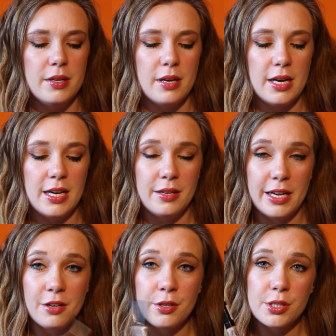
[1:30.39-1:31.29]
And I
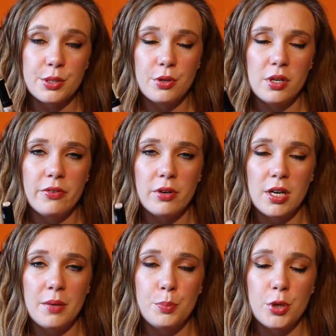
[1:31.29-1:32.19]
can also cover
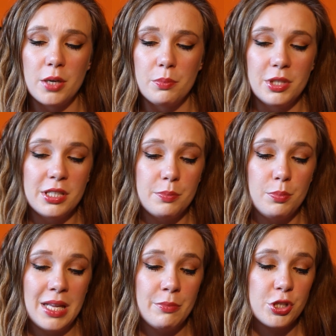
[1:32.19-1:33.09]
up
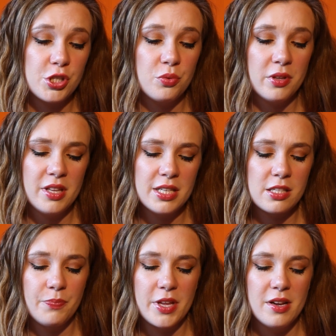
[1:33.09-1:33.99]
blemishes with
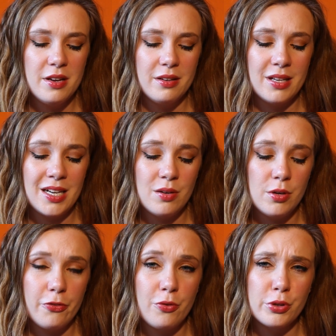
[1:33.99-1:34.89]
this. Now
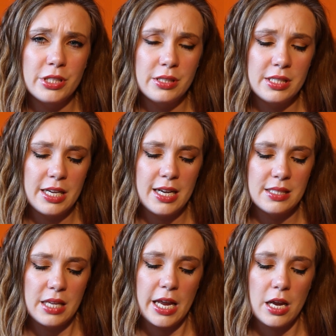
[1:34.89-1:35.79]
of course this has
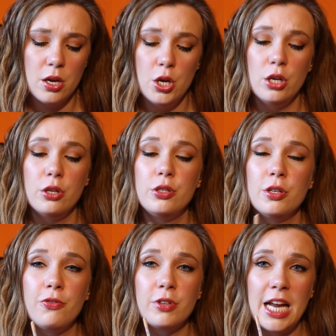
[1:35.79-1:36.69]
a doe
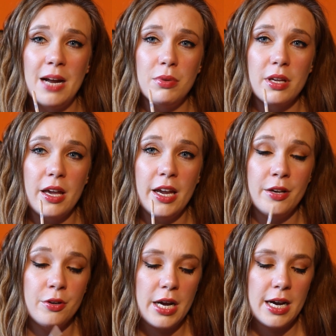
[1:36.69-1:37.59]
foot
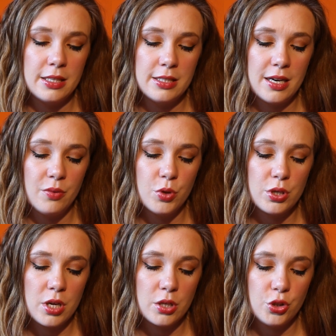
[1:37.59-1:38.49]
applicator, and I would
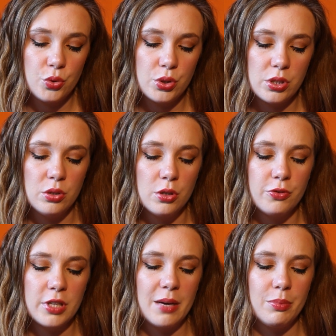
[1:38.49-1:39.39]
not use the doe
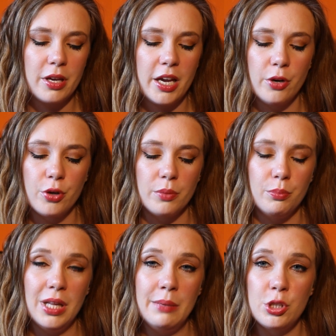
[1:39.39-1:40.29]
foot applicator on
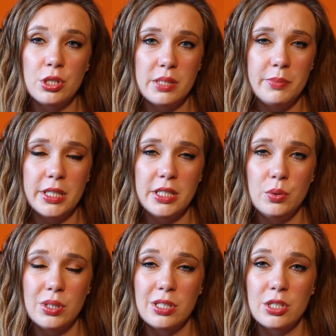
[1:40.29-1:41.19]
blemishes, but I
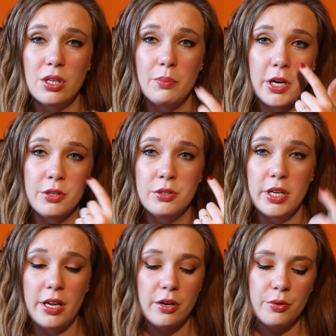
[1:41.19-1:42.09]
use this on my under
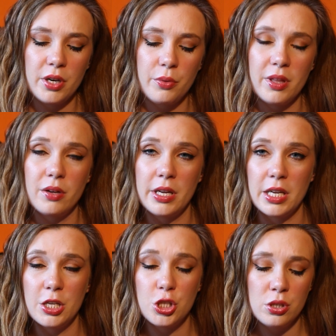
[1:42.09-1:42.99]
eye area without any
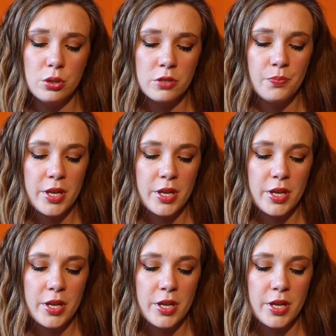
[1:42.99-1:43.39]
issues.